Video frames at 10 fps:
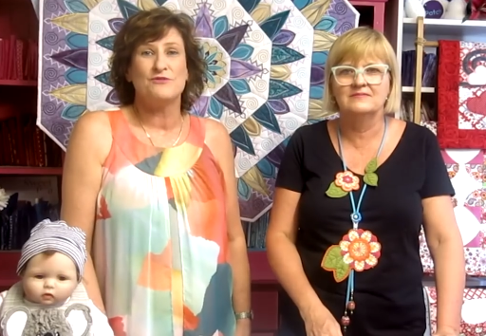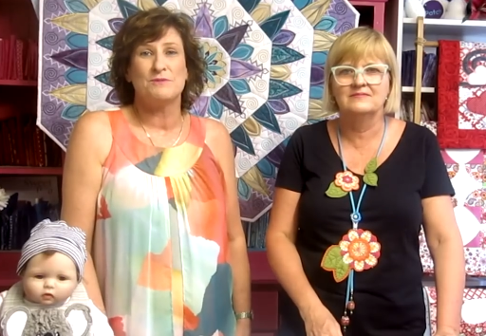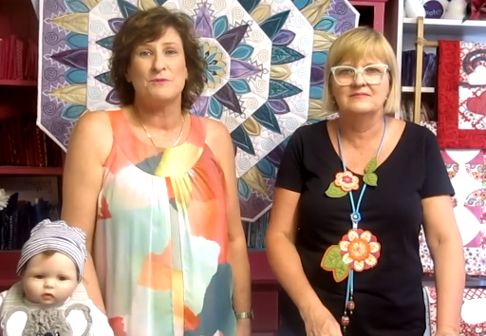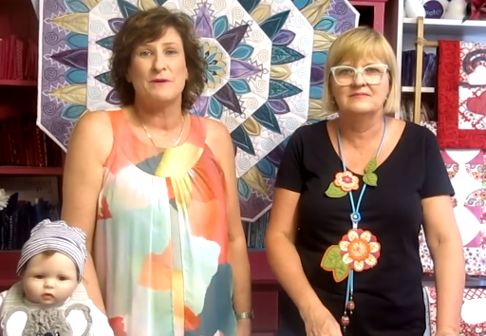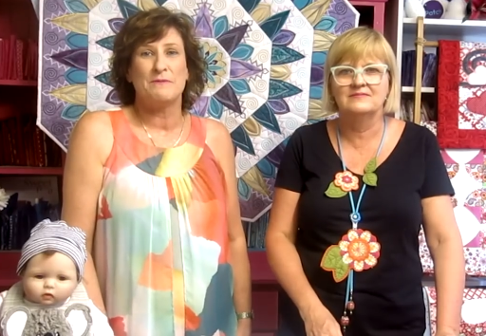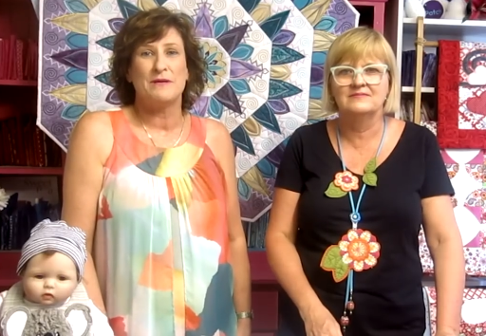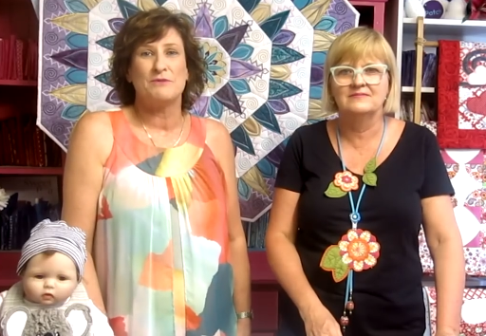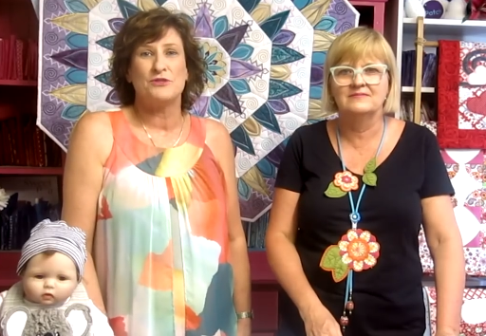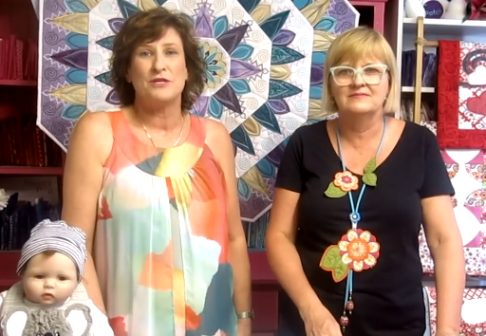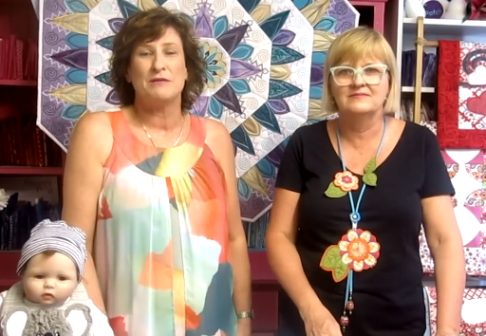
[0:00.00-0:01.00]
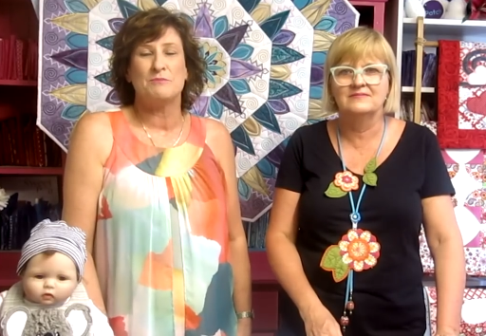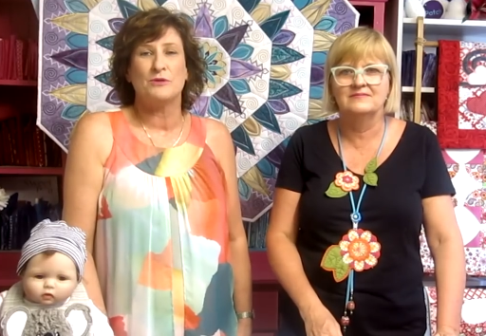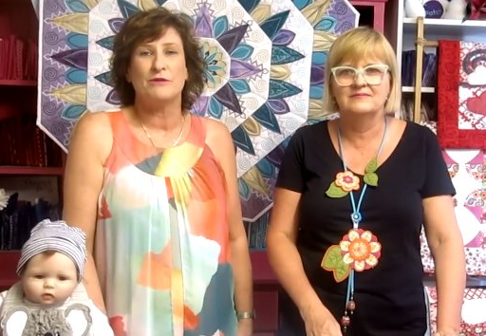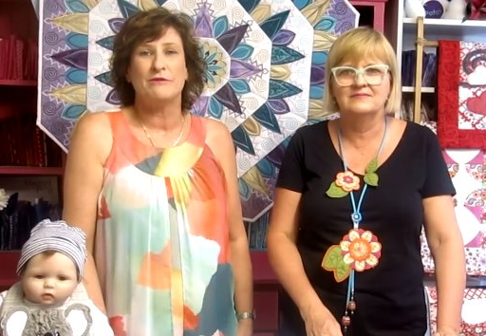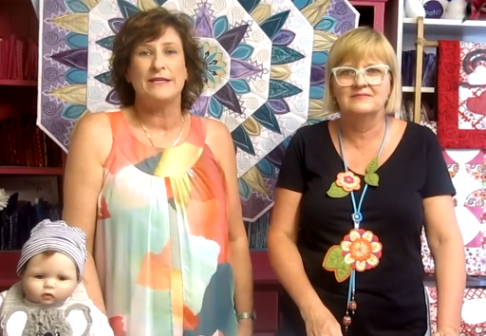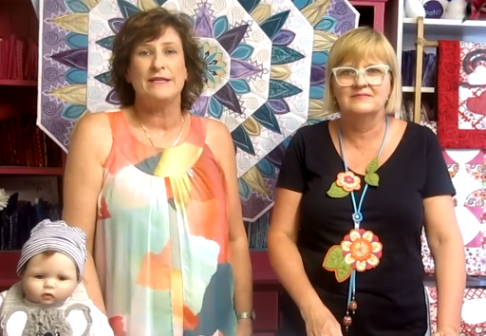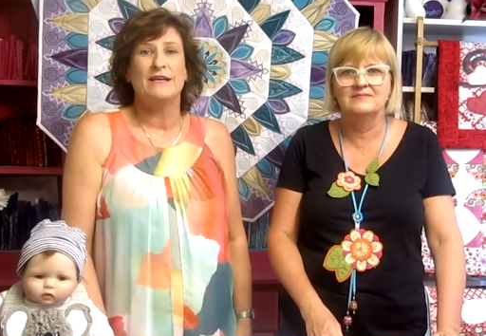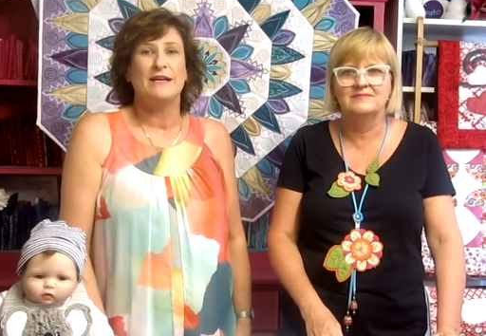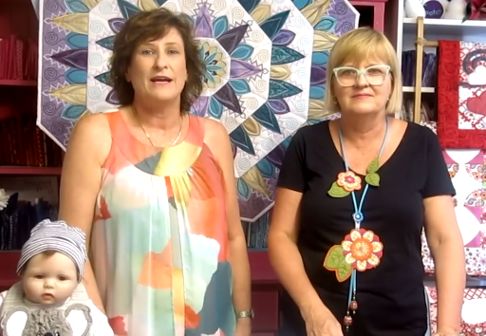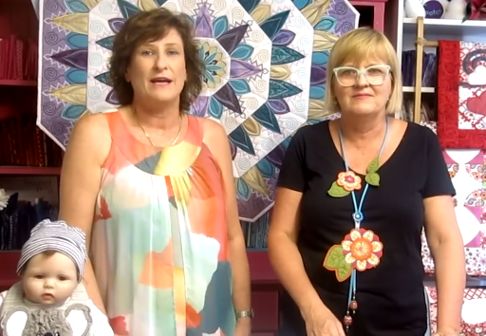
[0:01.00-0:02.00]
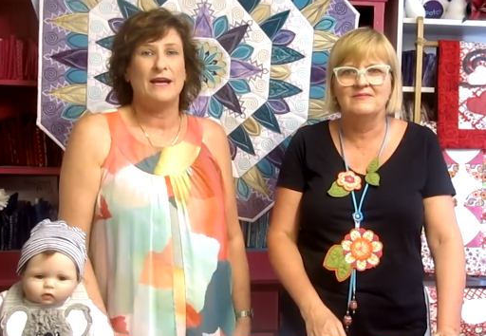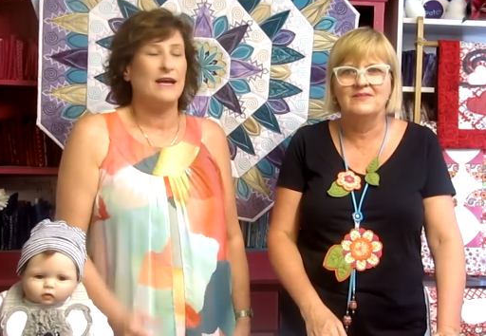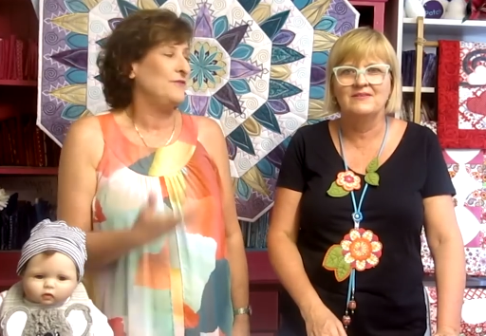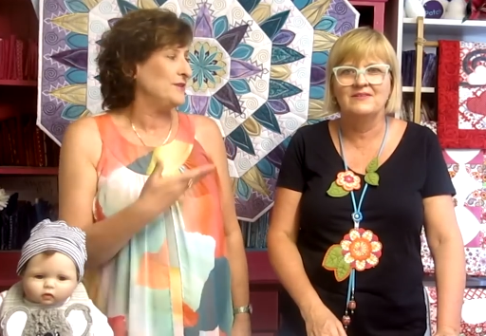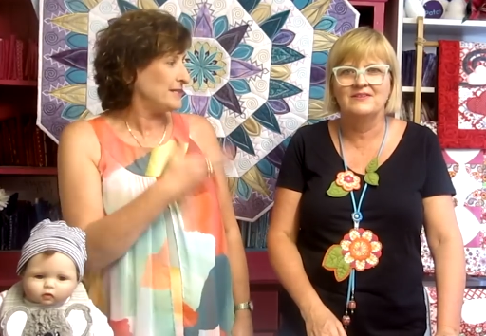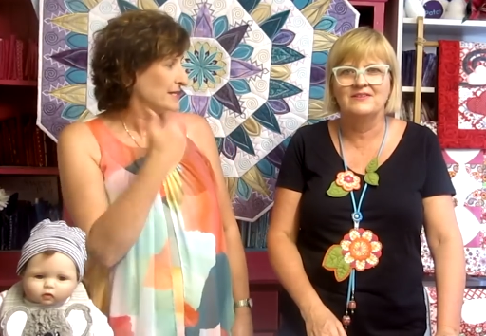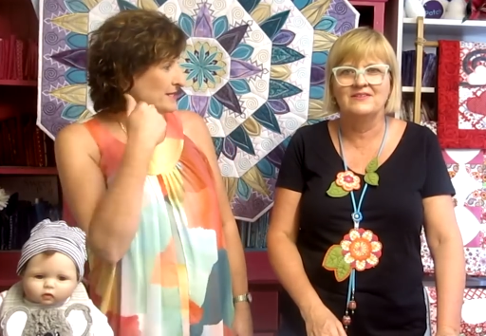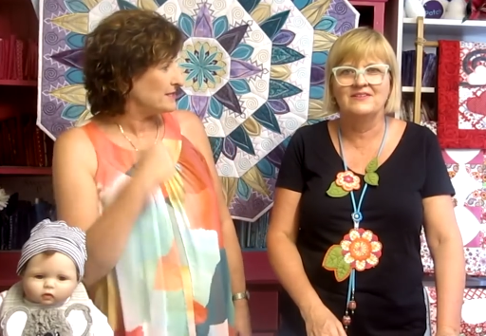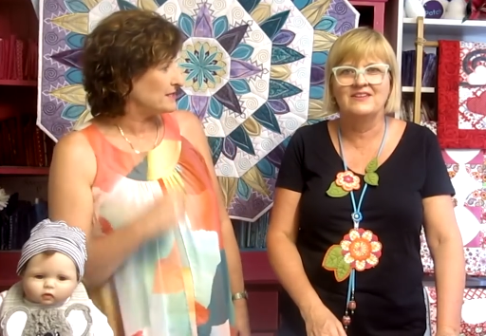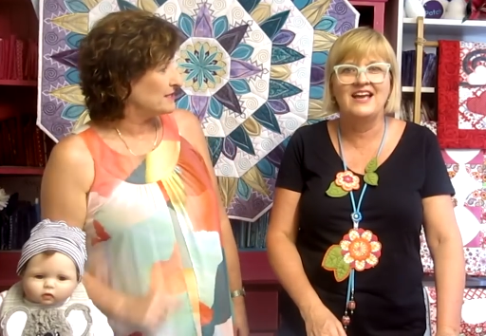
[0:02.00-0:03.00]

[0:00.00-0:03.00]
Speaker 1: from Sweet Pea Machine Embroidery and this is